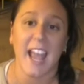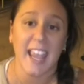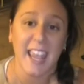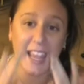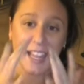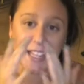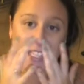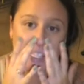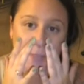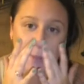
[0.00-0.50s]
I
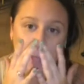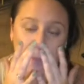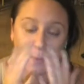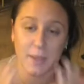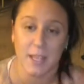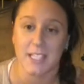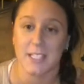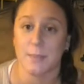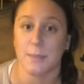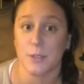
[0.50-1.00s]
can't smell it
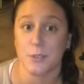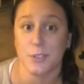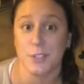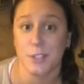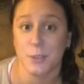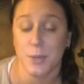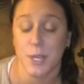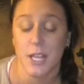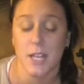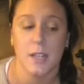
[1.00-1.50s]
because I'm used
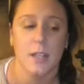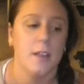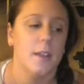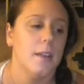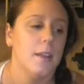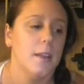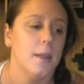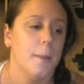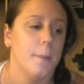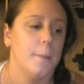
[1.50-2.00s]
to it.
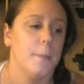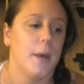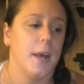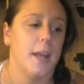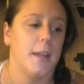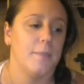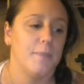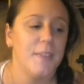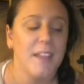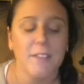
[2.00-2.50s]

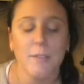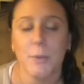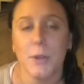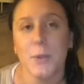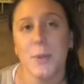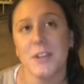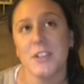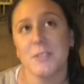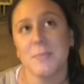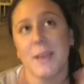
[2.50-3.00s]
But everyone
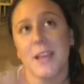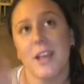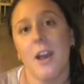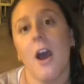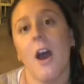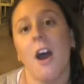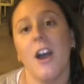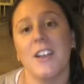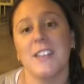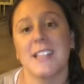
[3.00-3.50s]
who enters my
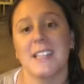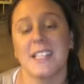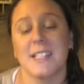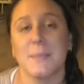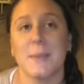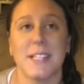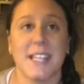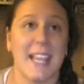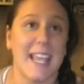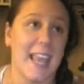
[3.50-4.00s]
car says it
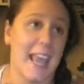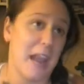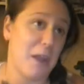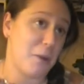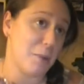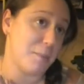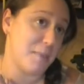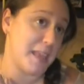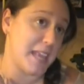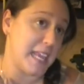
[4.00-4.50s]
smells like
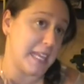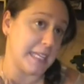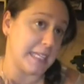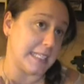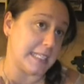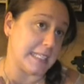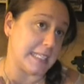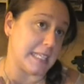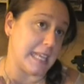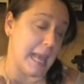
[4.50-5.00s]
Caribbean
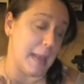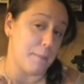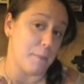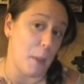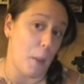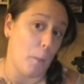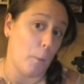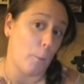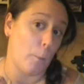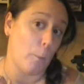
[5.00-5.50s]
Escape.
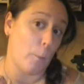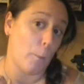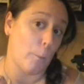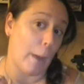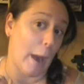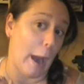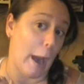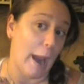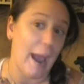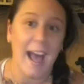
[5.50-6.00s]

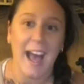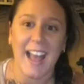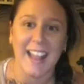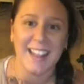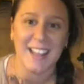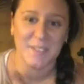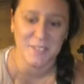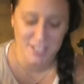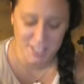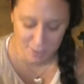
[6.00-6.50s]
I
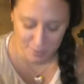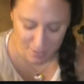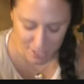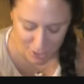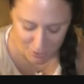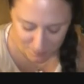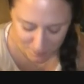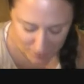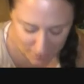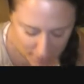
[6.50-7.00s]
love it so
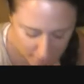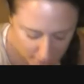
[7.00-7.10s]
much.